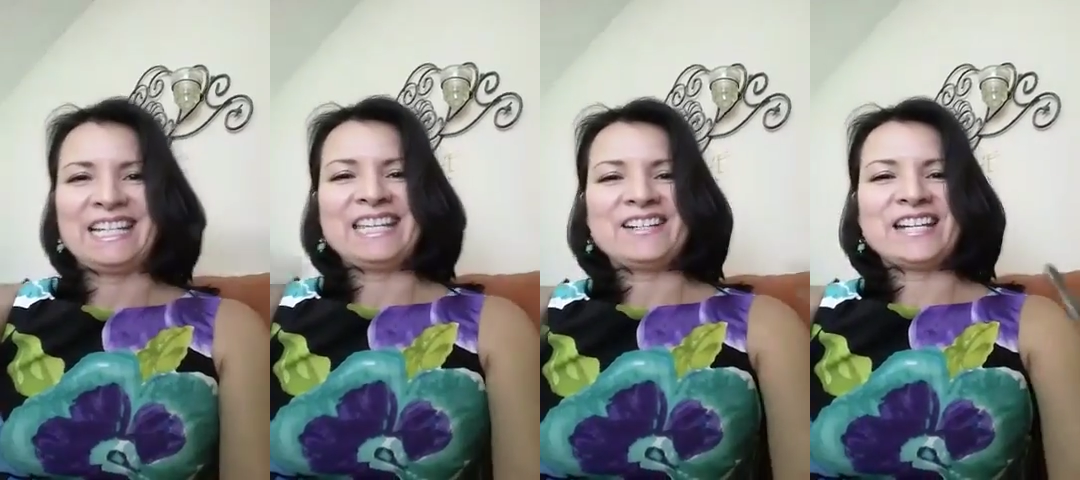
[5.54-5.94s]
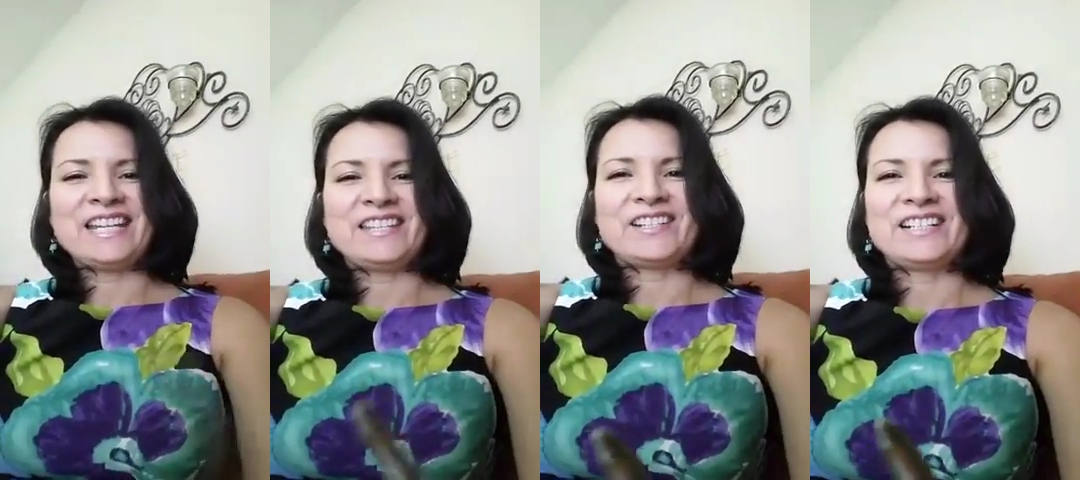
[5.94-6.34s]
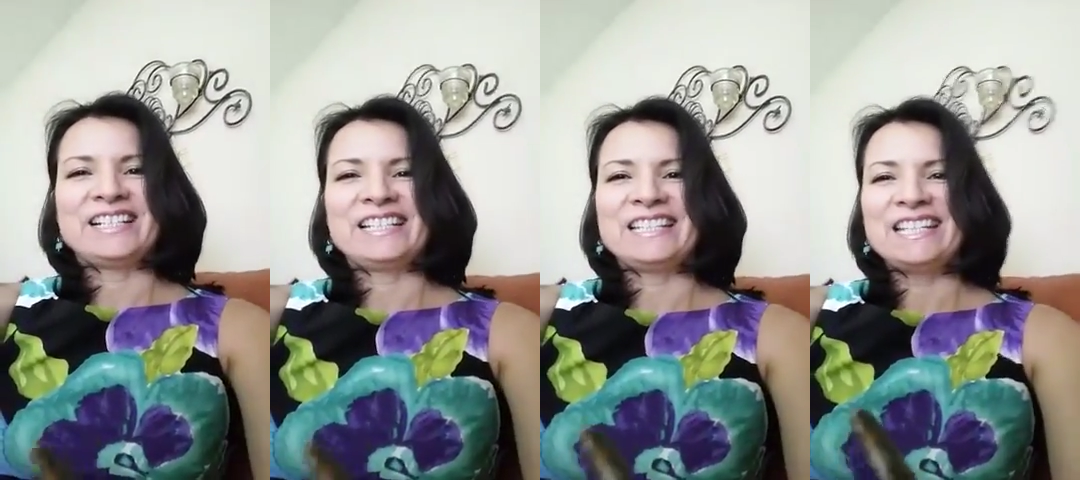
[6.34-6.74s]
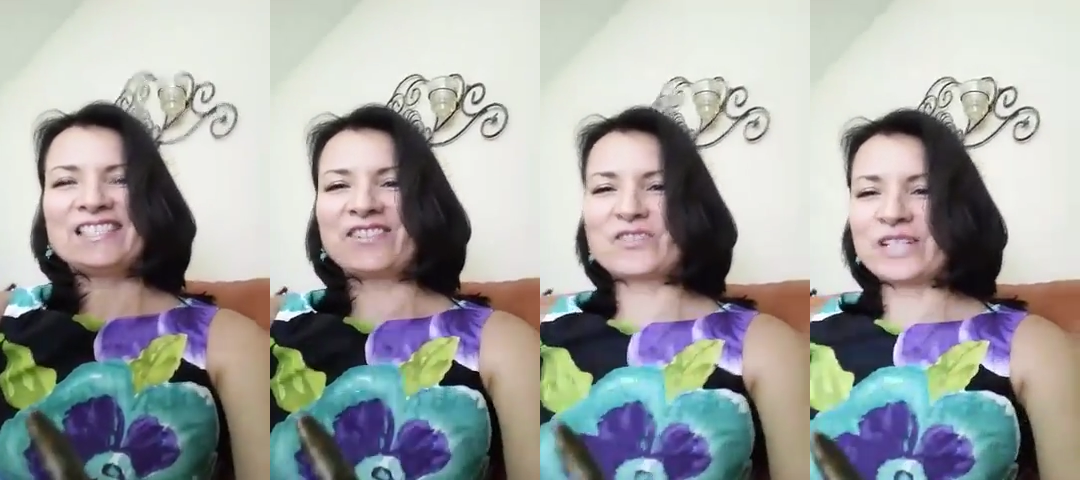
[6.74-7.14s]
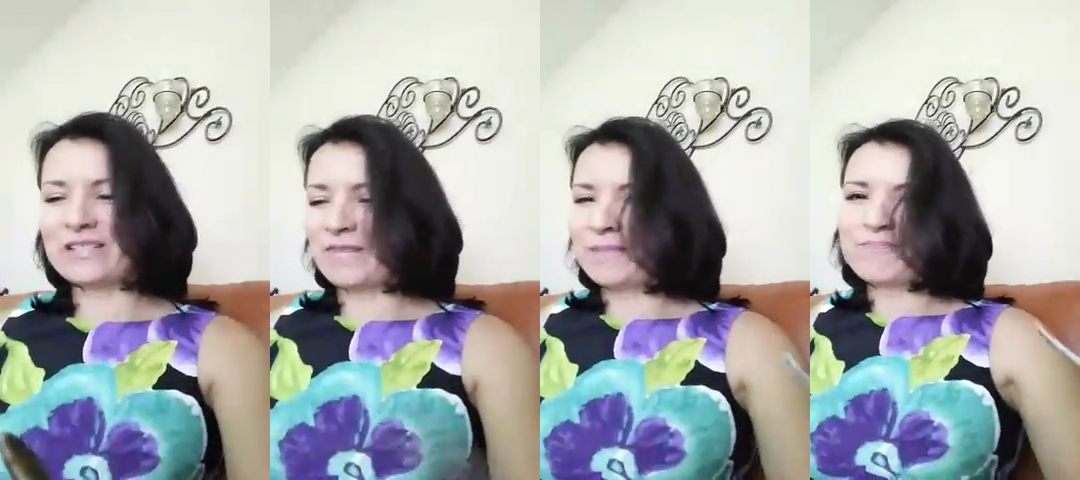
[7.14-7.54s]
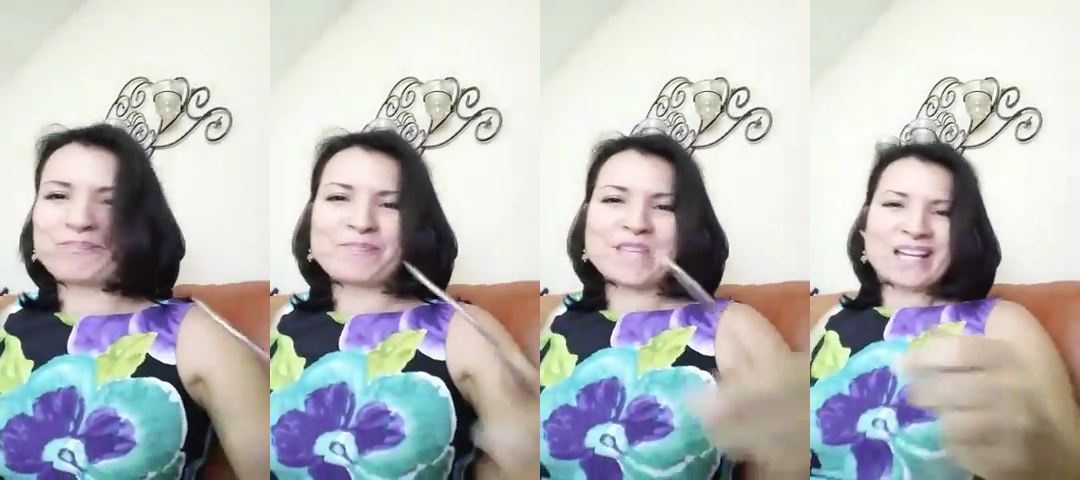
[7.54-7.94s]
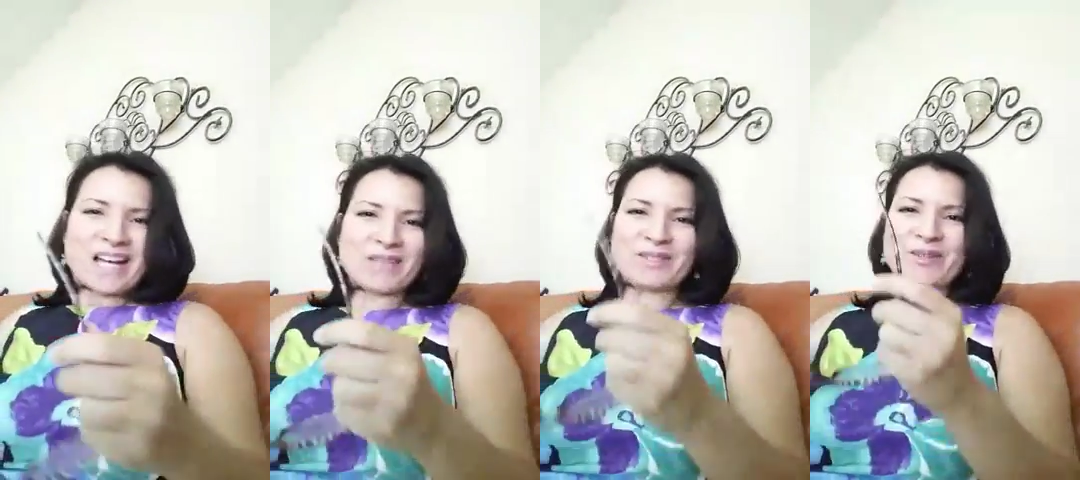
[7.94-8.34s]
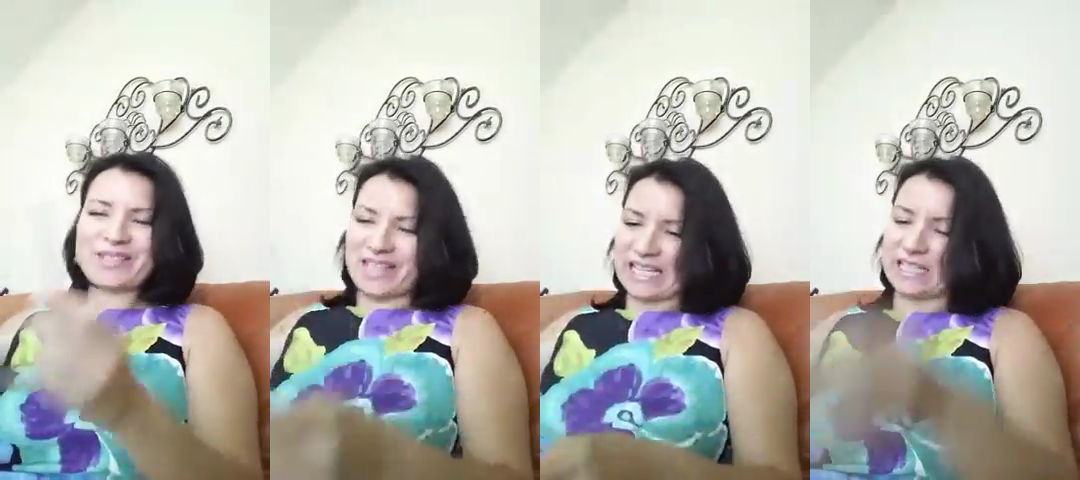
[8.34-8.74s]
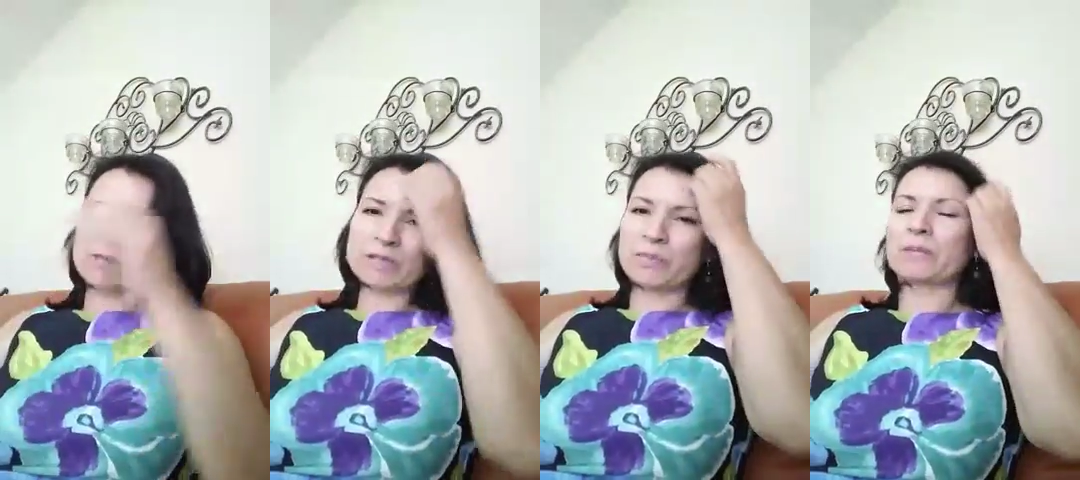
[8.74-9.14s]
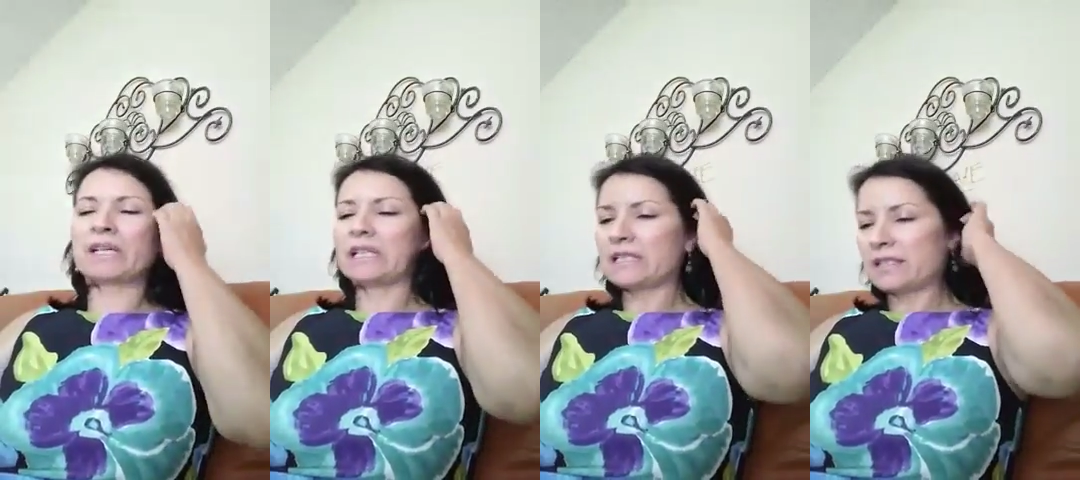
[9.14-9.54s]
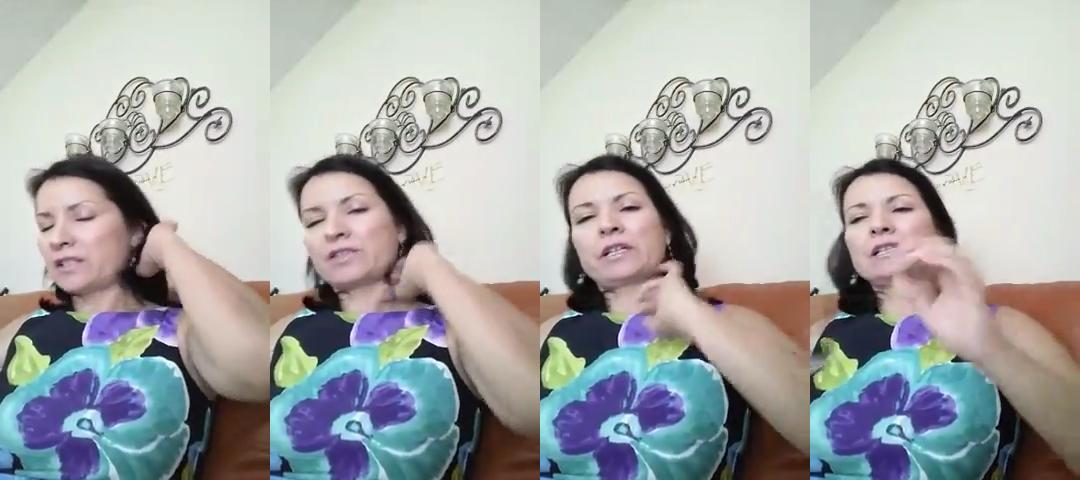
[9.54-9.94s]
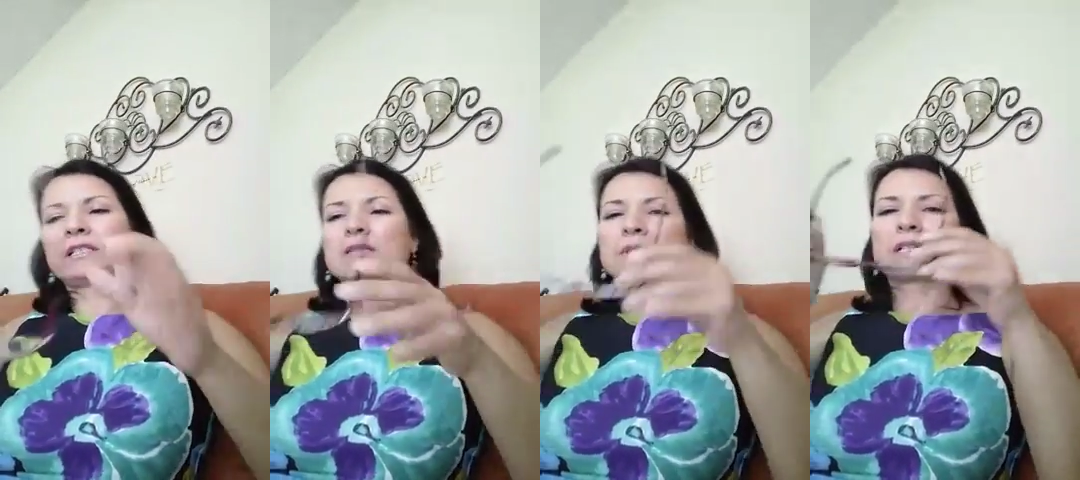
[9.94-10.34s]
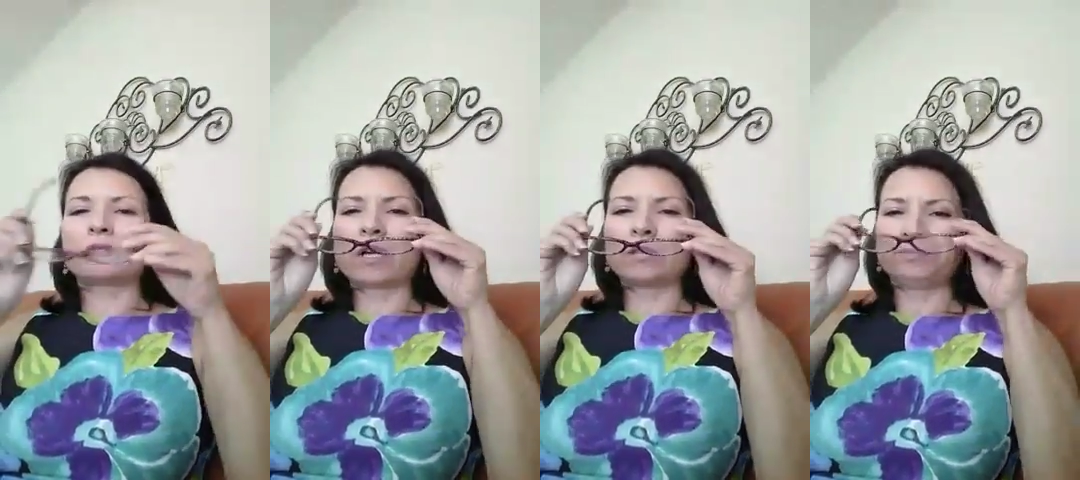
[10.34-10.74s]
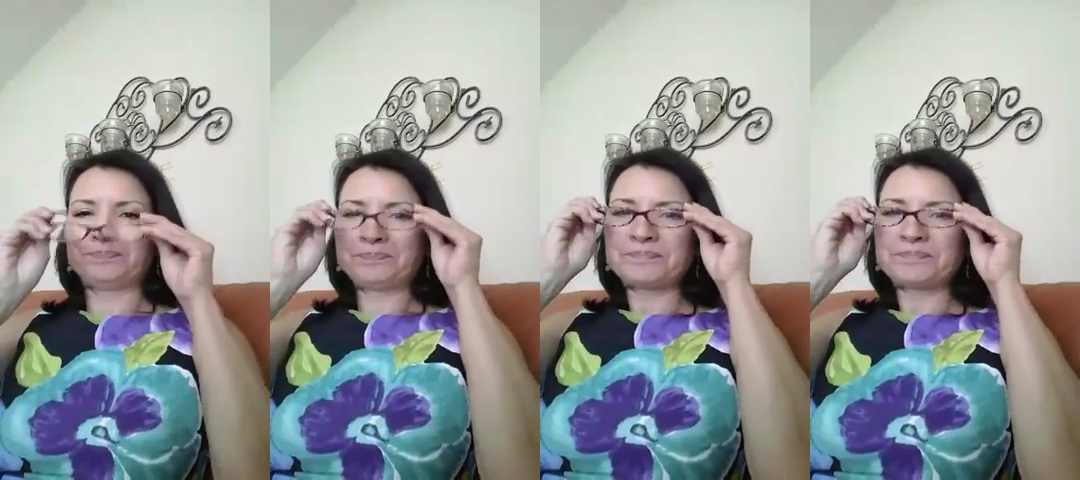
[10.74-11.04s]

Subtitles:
Hey there, hey there. Thanks for joining me. I'm so excited. I'm gonna put on my glasses here so I can see what's going on.